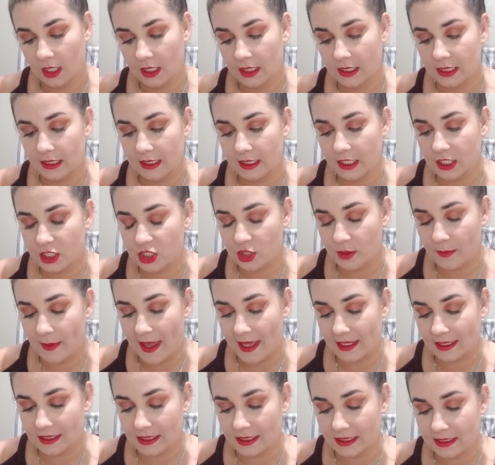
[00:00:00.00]
Clinique
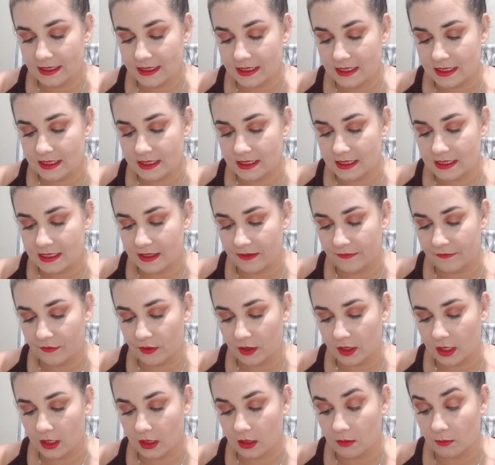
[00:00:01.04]
Dramatically
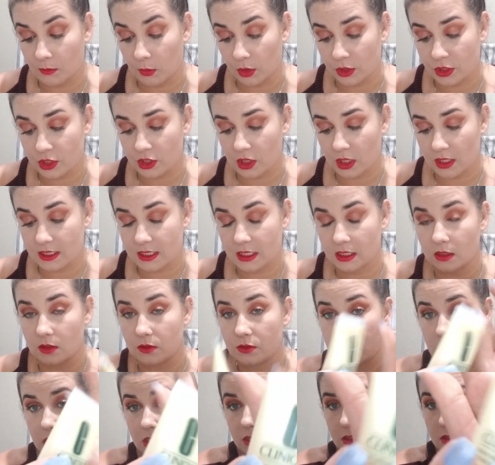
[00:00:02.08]
Different Moisturizing
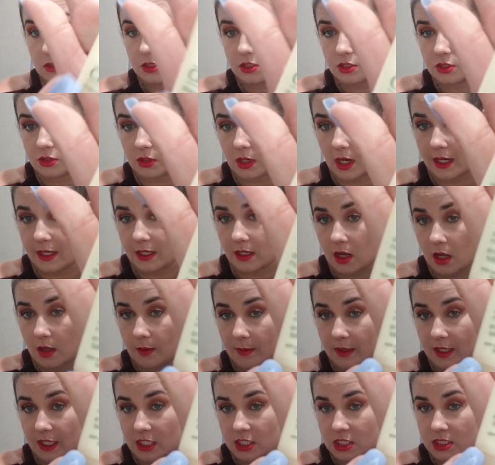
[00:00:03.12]
Lotion. Dry to
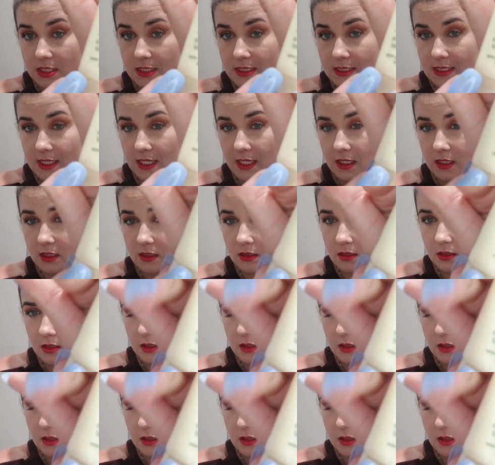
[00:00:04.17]
combination skin.